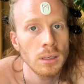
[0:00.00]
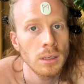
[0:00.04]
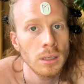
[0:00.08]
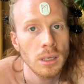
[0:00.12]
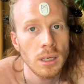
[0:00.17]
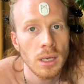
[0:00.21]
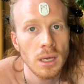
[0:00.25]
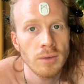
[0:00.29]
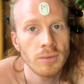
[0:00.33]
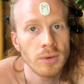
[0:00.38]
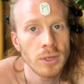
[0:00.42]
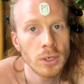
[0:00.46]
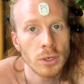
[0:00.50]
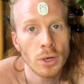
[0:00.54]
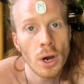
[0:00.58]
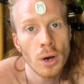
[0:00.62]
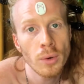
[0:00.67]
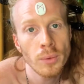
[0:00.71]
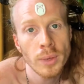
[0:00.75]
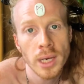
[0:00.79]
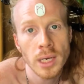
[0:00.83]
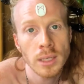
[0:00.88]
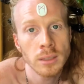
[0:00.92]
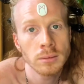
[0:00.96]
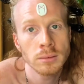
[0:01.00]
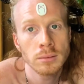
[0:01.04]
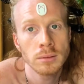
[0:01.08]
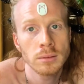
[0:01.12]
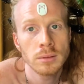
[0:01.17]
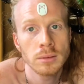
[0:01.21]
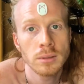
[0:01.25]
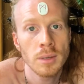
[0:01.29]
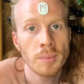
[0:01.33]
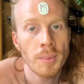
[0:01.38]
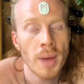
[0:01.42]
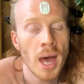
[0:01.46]
even knowing
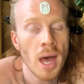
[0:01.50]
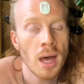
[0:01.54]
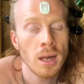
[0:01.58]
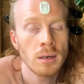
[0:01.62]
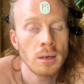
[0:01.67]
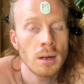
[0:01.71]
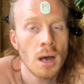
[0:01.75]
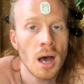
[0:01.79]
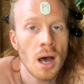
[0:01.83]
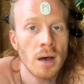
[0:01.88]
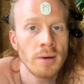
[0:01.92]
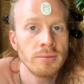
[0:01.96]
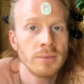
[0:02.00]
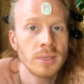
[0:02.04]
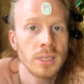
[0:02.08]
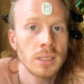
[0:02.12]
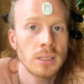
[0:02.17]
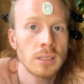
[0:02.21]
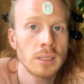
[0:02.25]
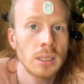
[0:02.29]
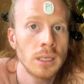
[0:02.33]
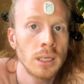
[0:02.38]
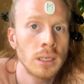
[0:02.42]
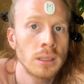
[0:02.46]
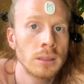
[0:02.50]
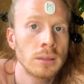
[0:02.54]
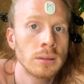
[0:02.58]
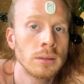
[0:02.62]
the man, obviously.